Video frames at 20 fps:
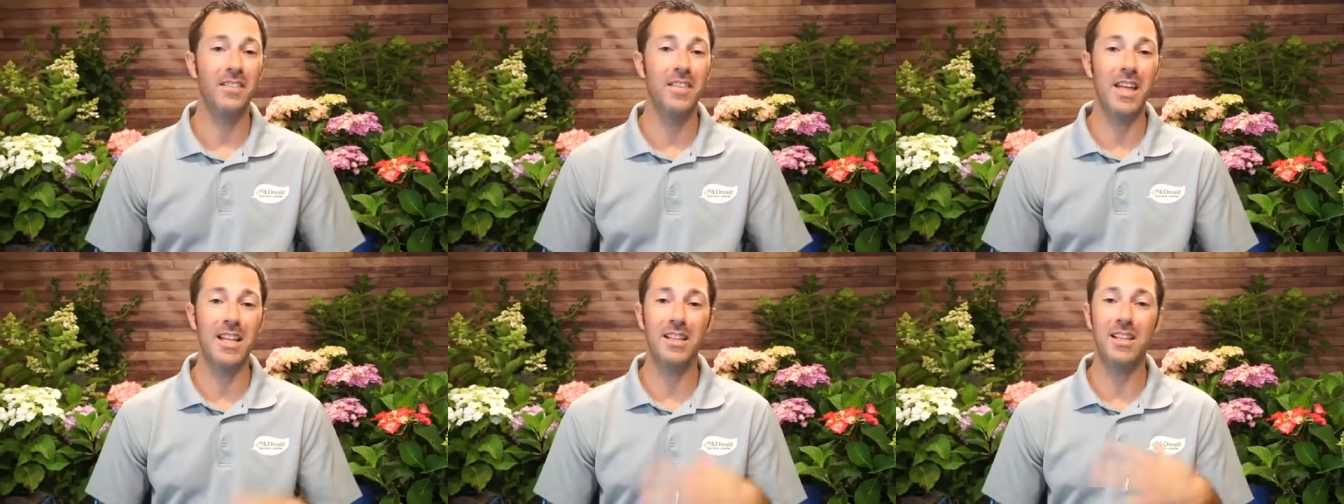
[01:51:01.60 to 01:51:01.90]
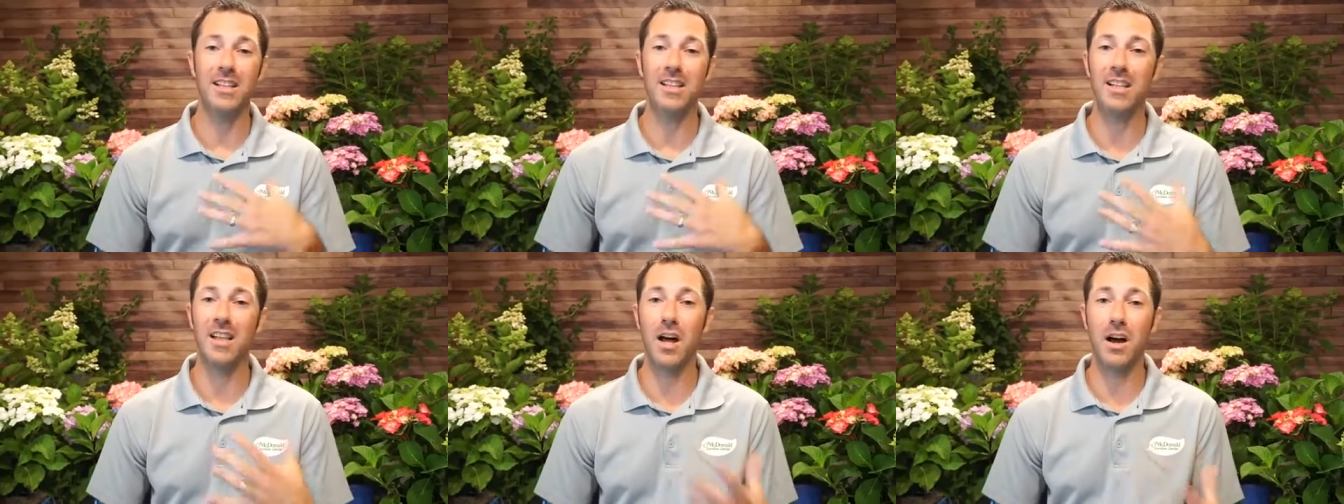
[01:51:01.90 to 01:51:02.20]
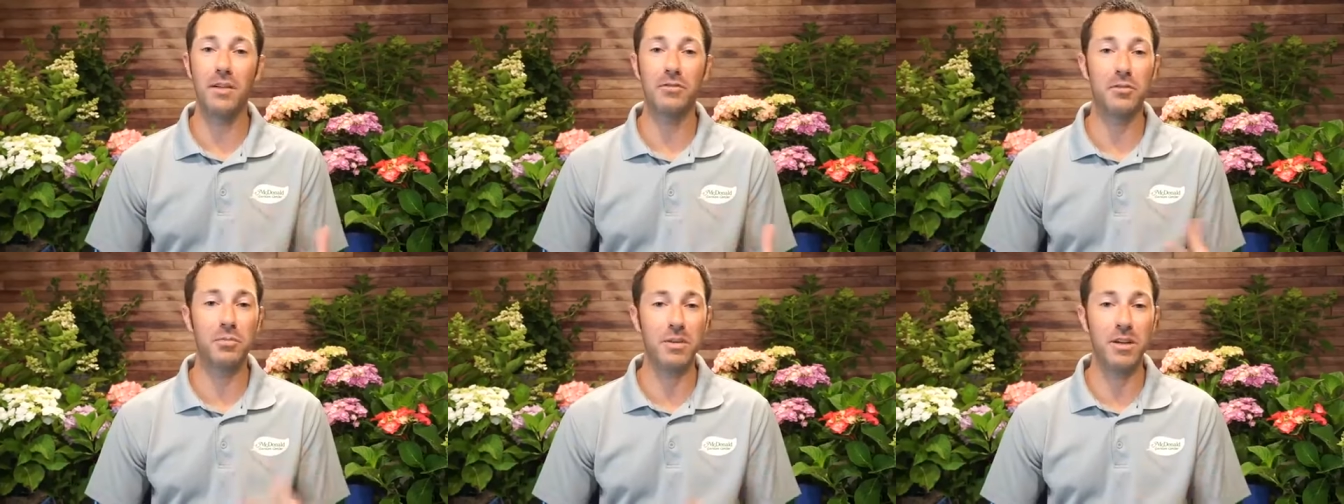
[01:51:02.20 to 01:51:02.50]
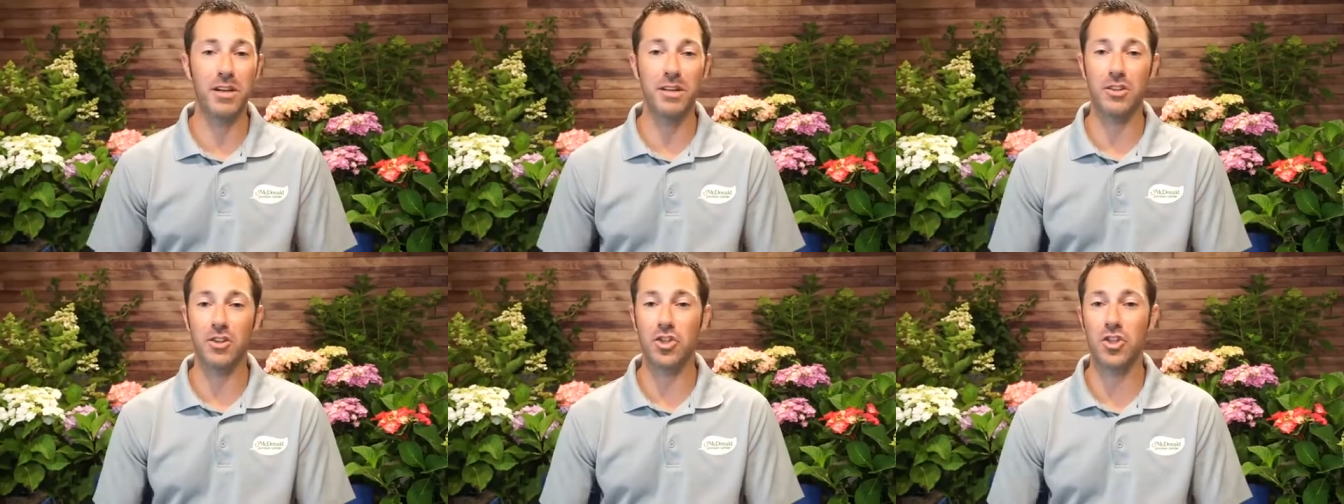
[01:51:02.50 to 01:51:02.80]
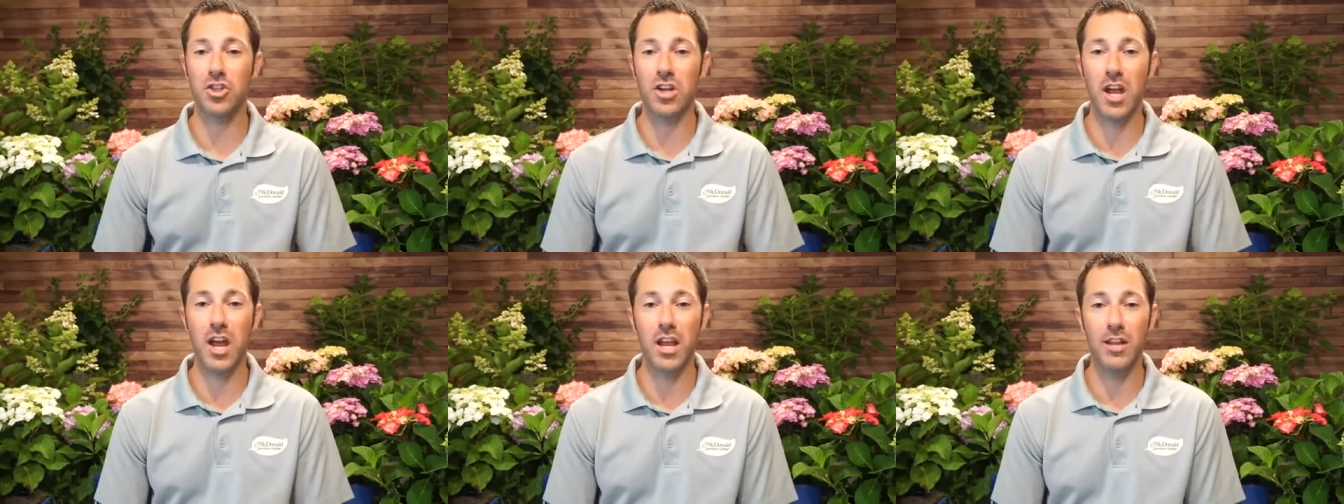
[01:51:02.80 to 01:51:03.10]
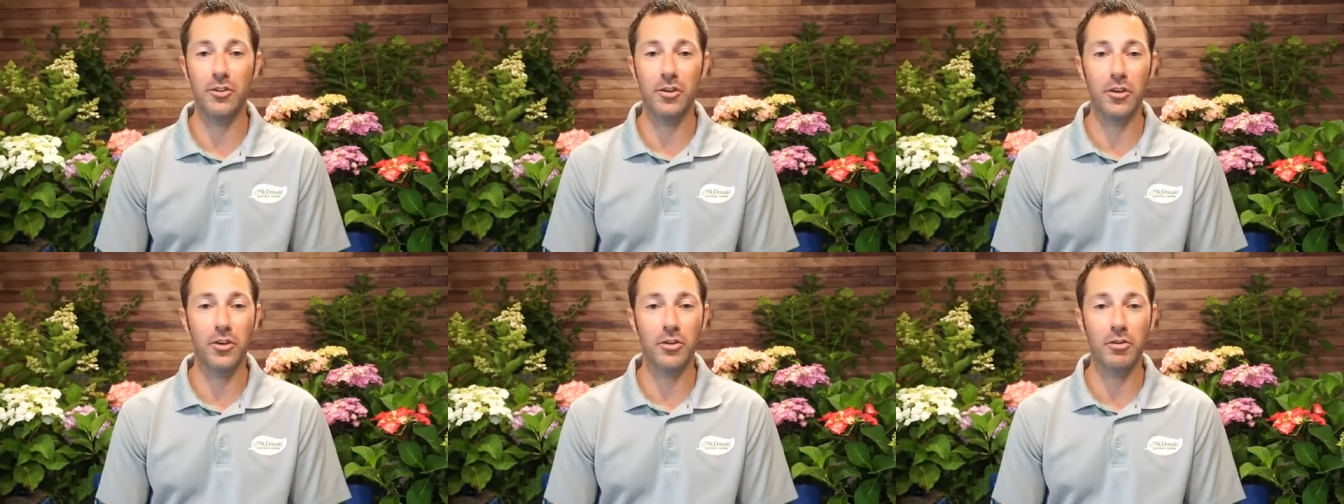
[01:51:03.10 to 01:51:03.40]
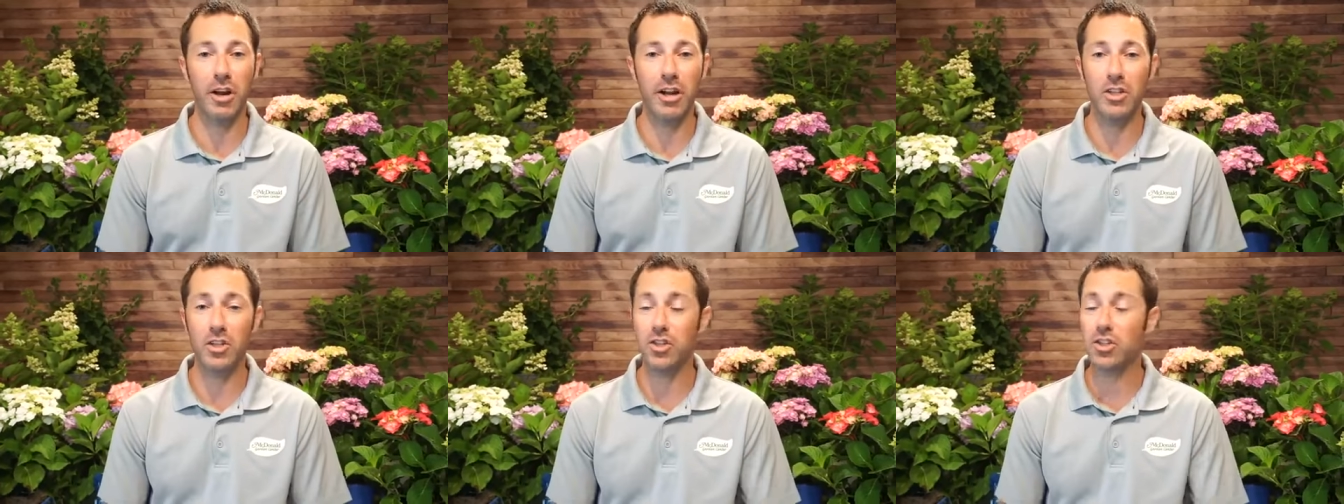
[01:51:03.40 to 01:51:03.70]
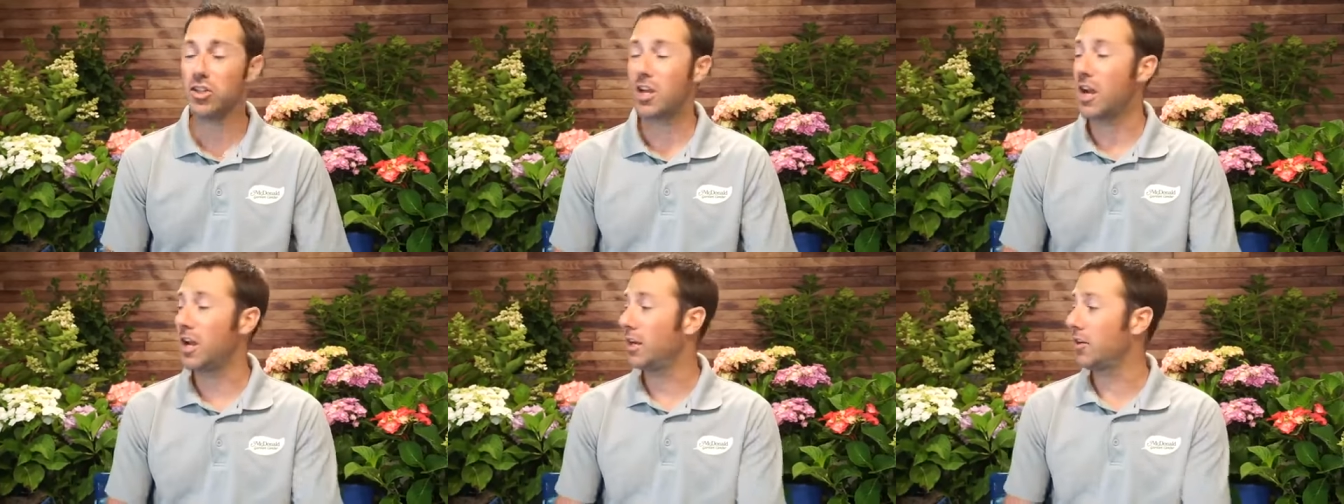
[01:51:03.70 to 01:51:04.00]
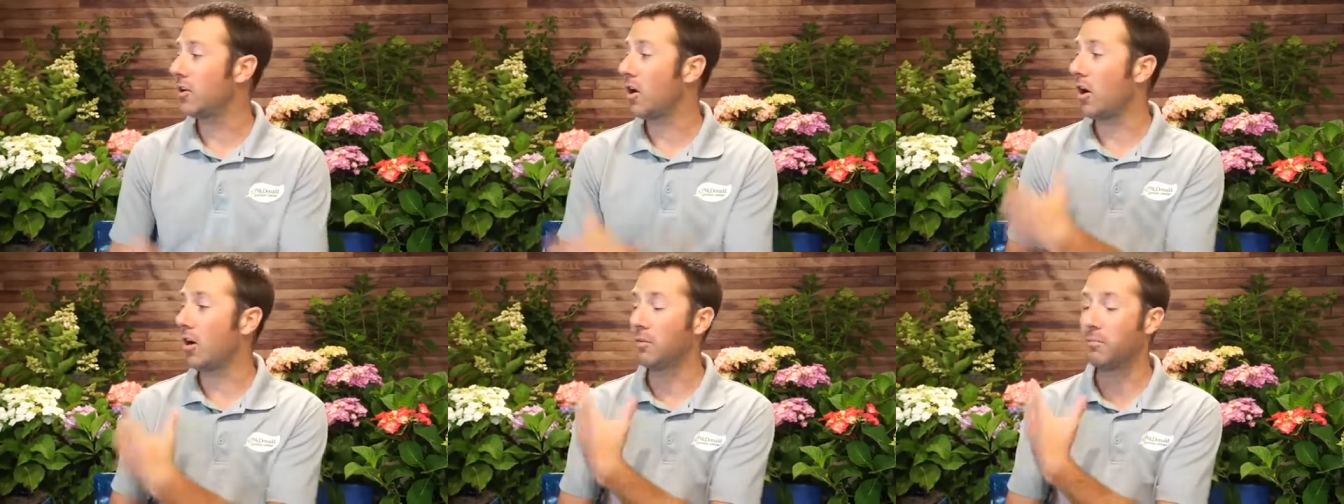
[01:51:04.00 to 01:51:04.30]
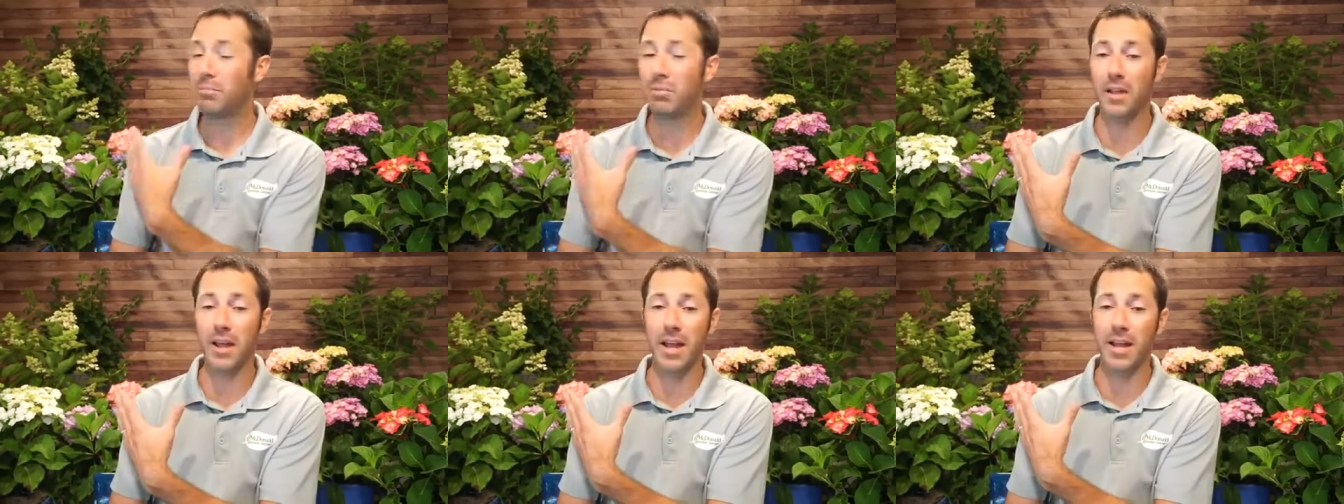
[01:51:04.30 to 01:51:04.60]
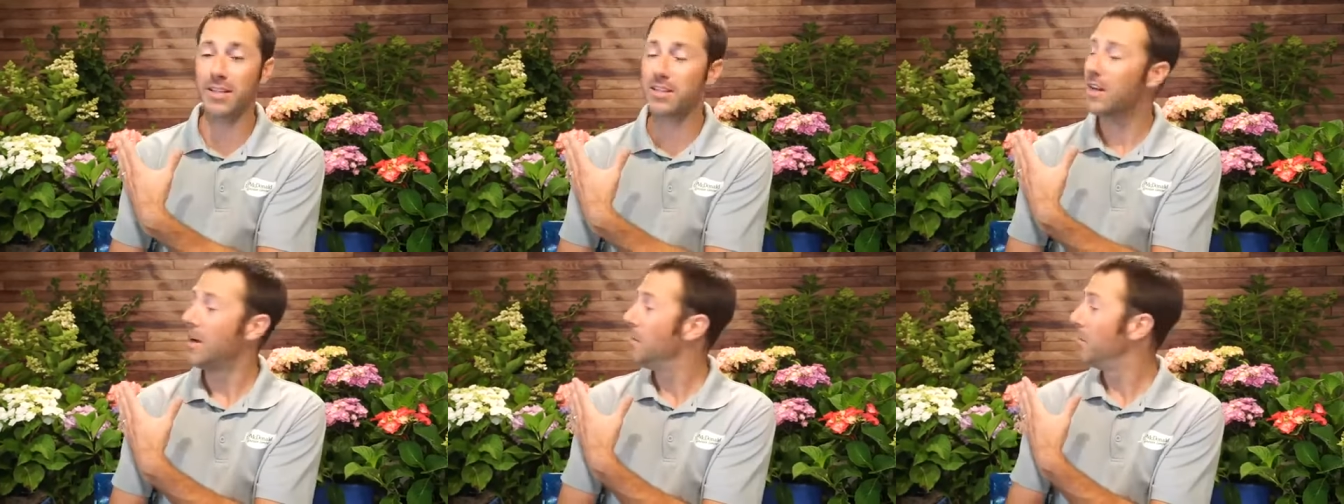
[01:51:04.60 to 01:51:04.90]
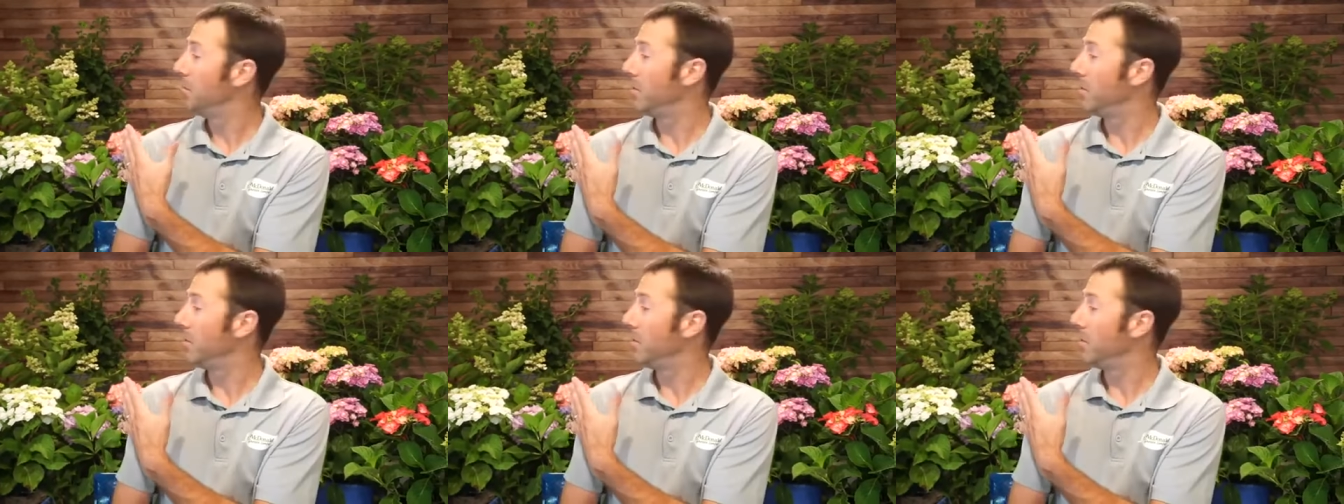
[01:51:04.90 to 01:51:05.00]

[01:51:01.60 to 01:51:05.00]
They love to be in the shade. They're a great shade garden plant,